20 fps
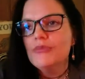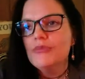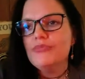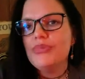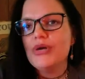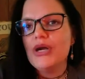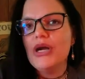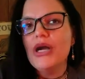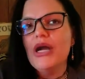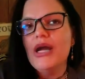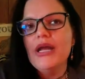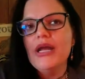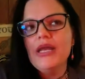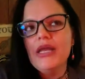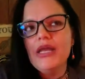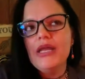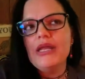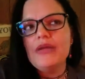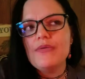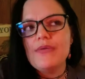But
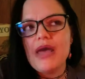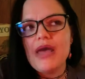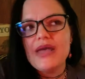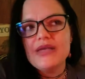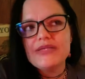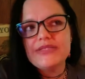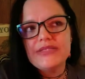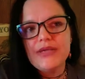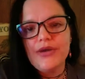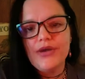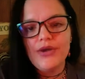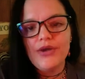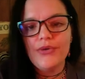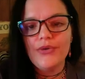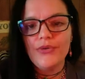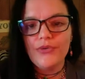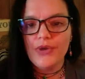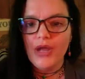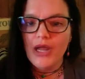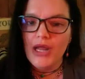anyway,
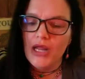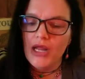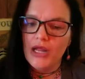so